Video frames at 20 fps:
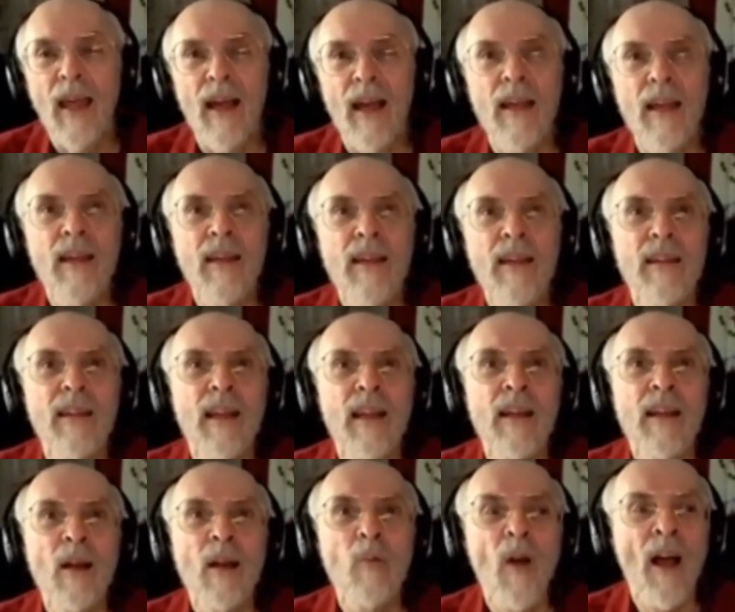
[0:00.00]
In
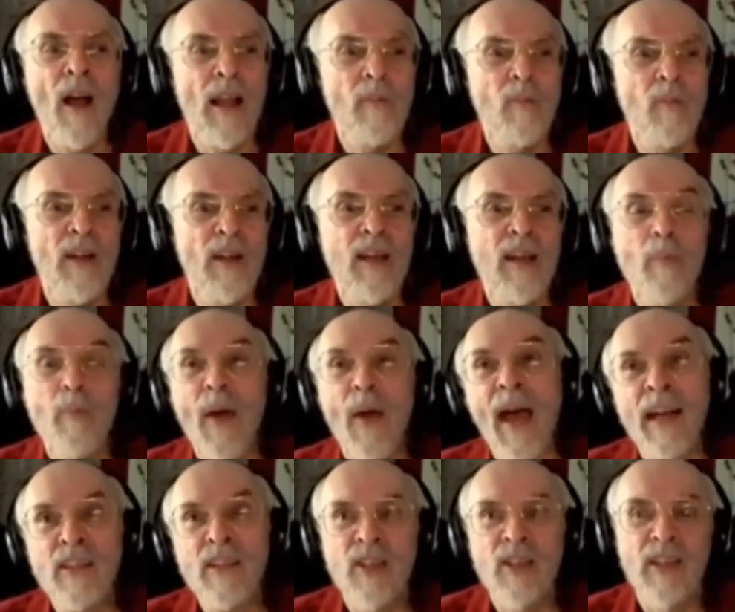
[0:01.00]
a little while, I'm going to come
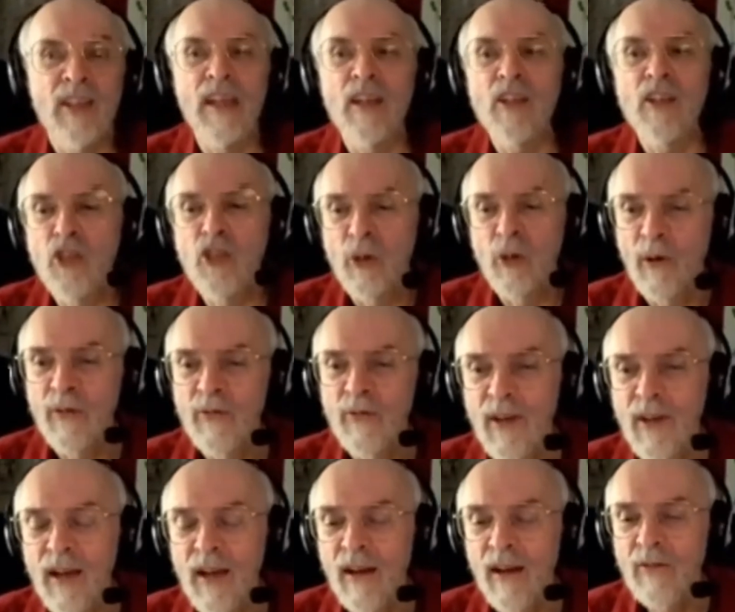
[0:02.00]
back to the issue
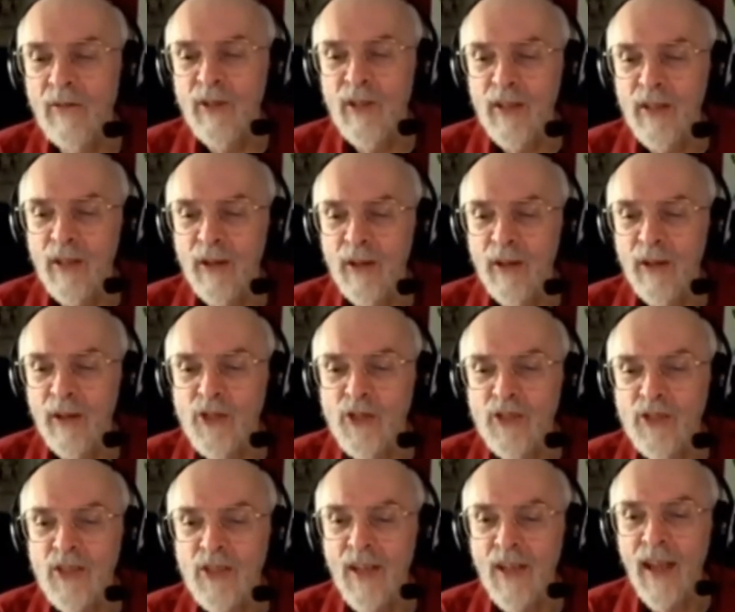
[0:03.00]
of
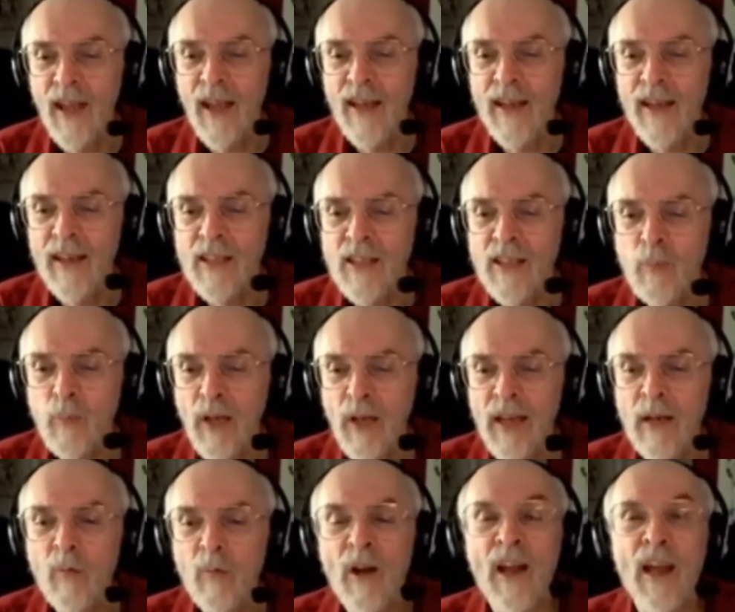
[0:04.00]
conclusions and
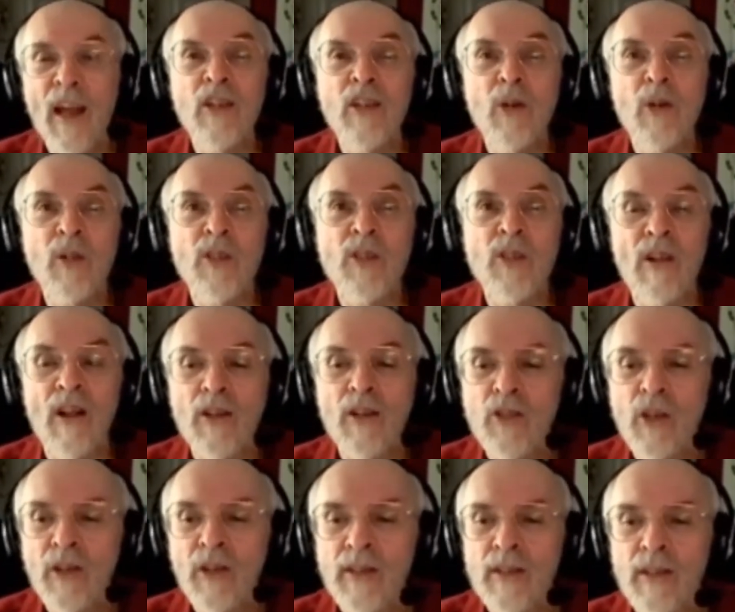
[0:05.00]
explain what I do as an
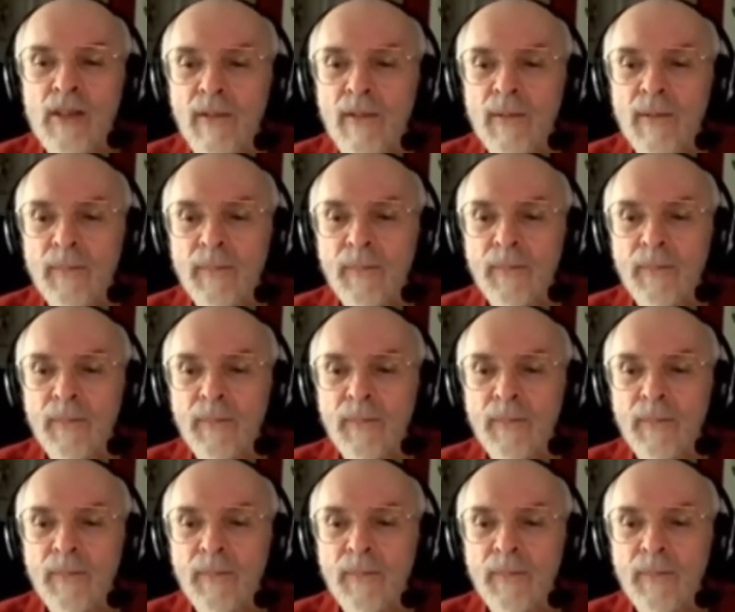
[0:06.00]
alternative.